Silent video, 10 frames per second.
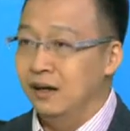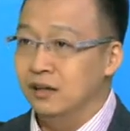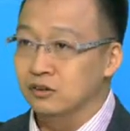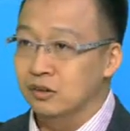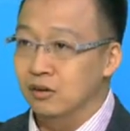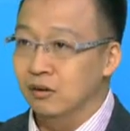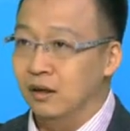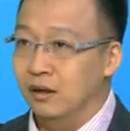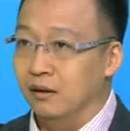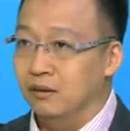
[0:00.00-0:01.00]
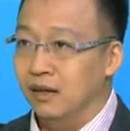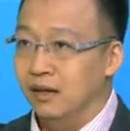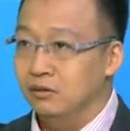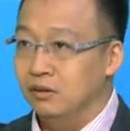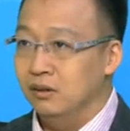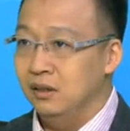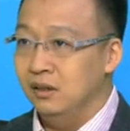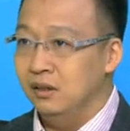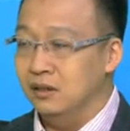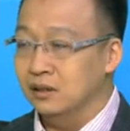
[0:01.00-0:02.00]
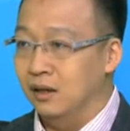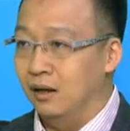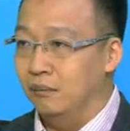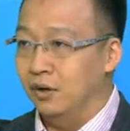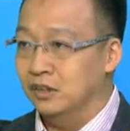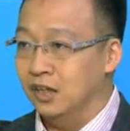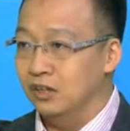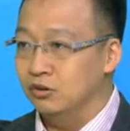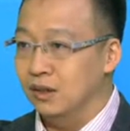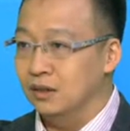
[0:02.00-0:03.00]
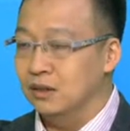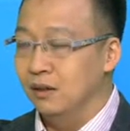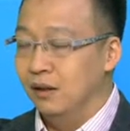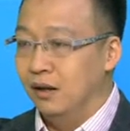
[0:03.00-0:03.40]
And so actually this policy address